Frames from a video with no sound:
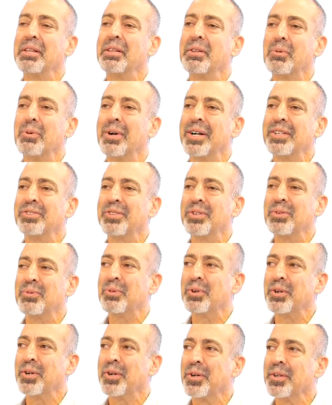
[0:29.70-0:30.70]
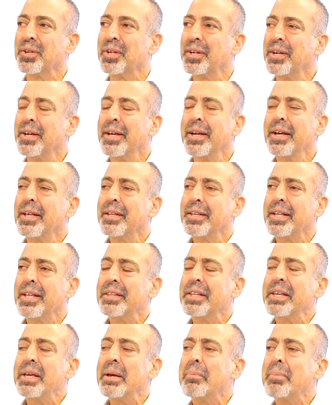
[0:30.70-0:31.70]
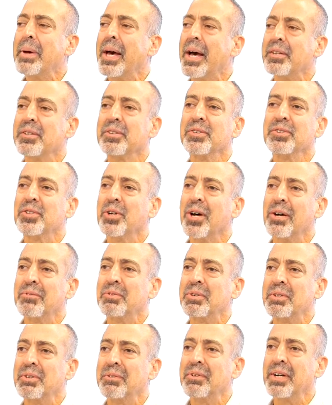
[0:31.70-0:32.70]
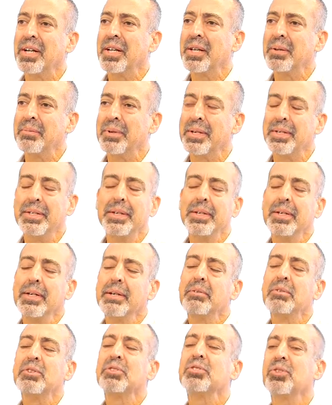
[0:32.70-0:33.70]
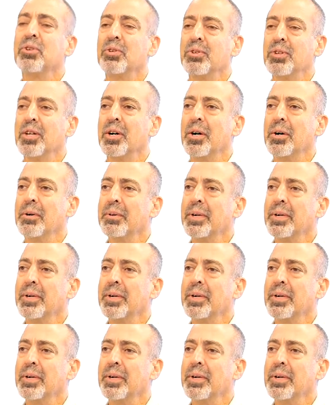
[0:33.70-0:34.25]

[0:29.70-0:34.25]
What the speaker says: in the Western world that the impact in software development was so low?